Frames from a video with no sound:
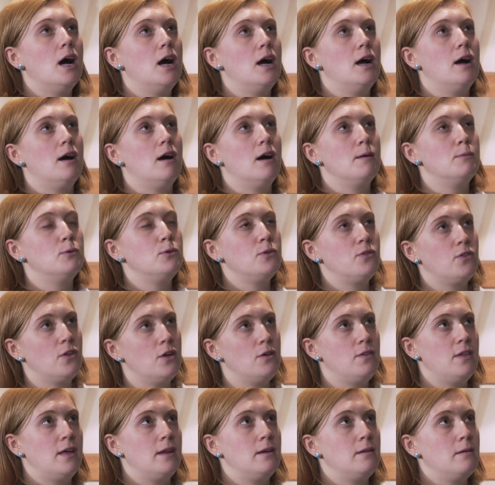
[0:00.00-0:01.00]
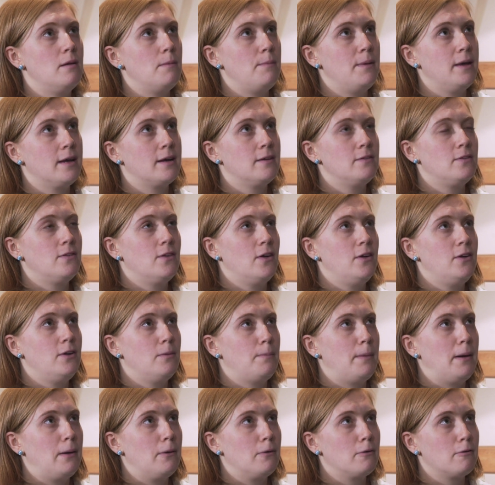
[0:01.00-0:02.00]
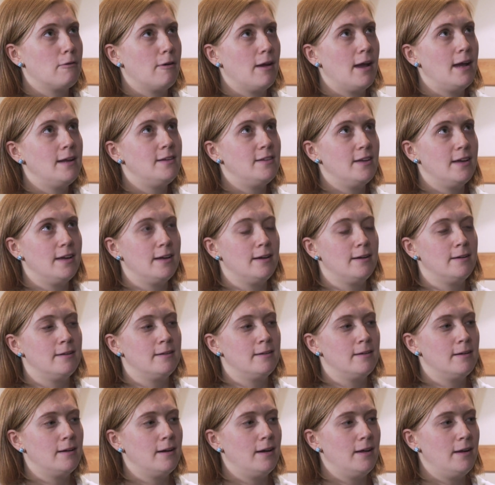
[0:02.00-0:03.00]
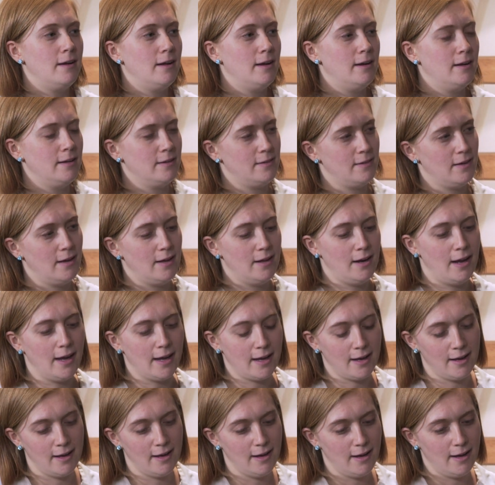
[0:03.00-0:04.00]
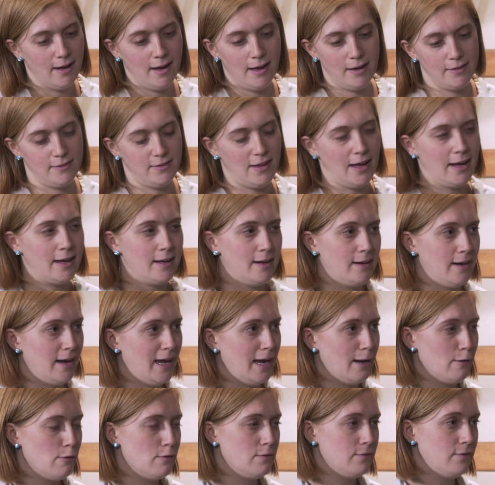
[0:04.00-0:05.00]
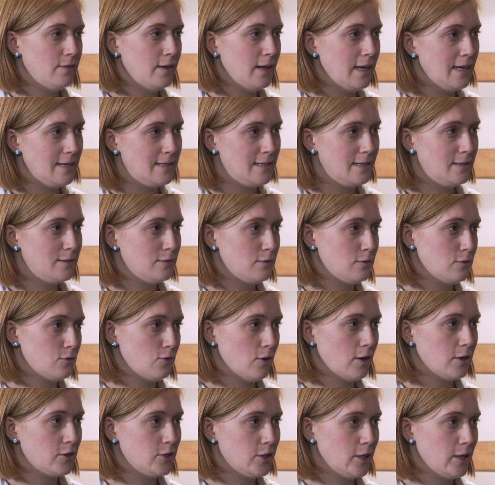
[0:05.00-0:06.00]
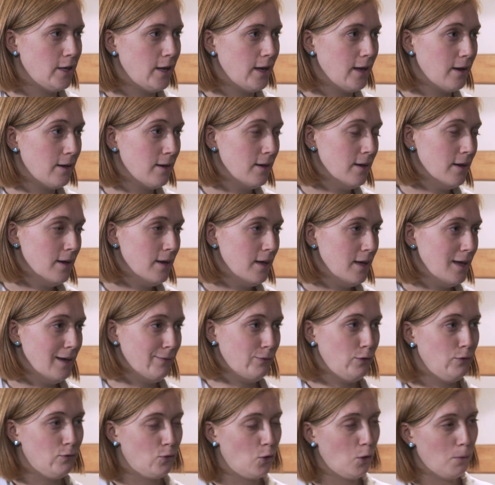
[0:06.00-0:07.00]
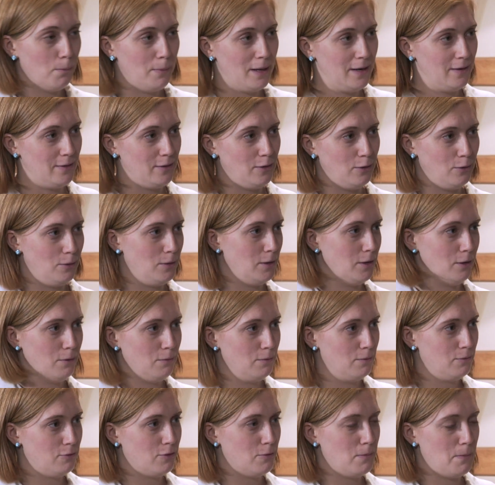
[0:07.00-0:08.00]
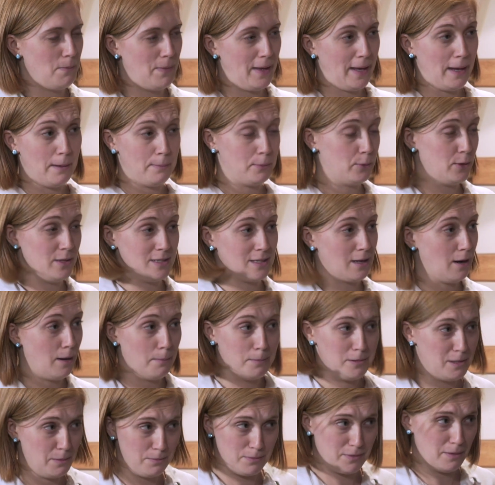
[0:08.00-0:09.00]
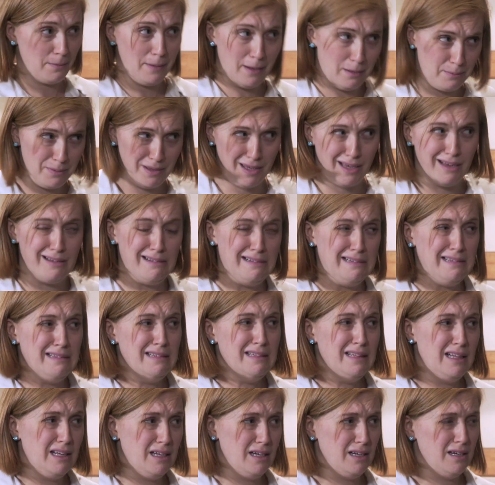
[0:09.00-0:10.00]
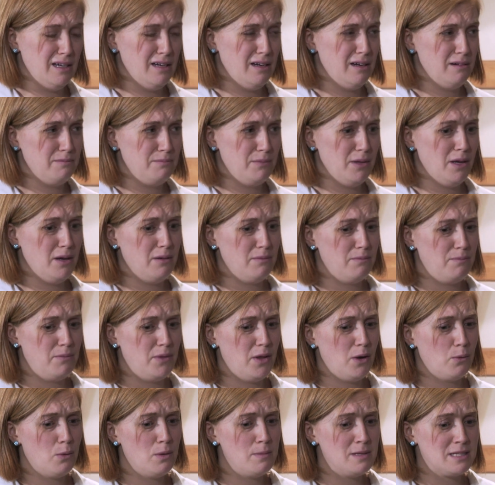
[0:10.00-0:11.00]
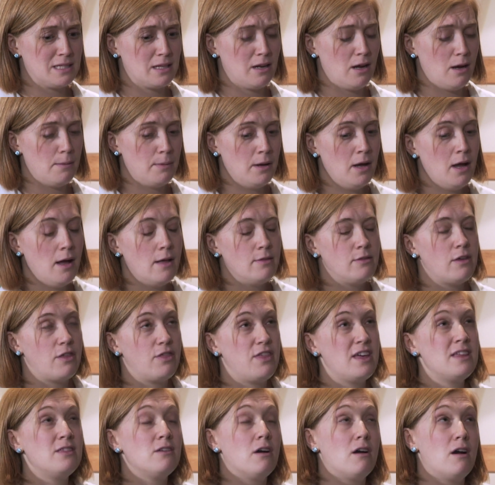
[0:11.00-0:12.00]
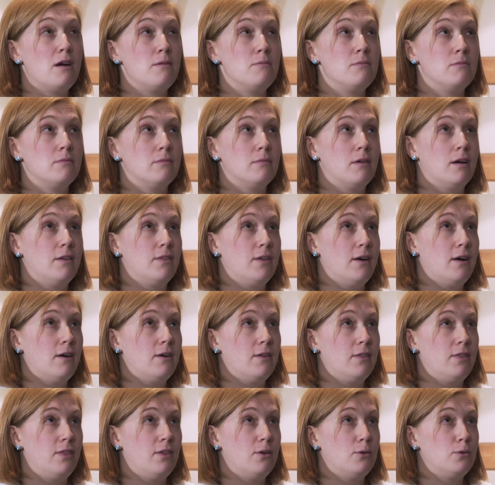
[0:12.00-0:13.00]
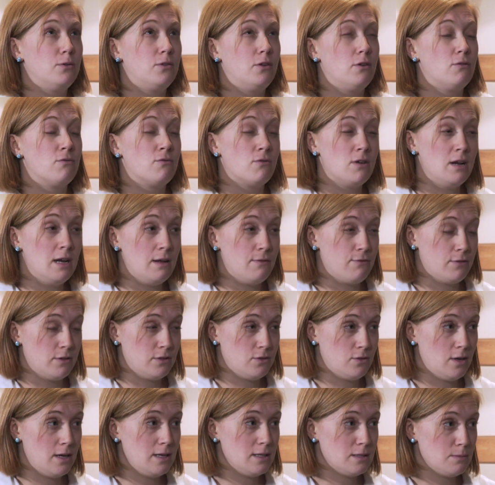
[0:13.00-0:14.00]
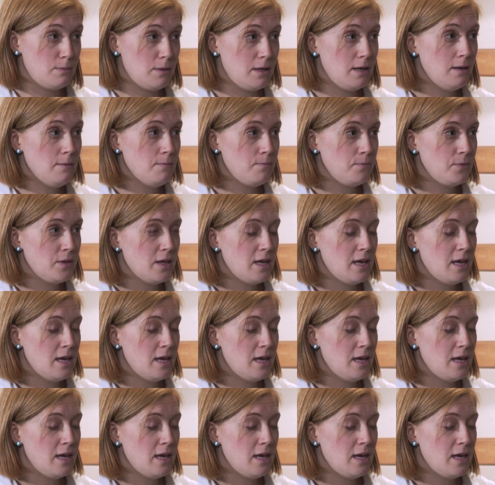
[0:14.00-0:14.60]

I'm also then a bit concerned about creating a second layer of elitist structure, like if you've got men, from being a boys' club to somehow being a women's club. The thing that also really frustrates me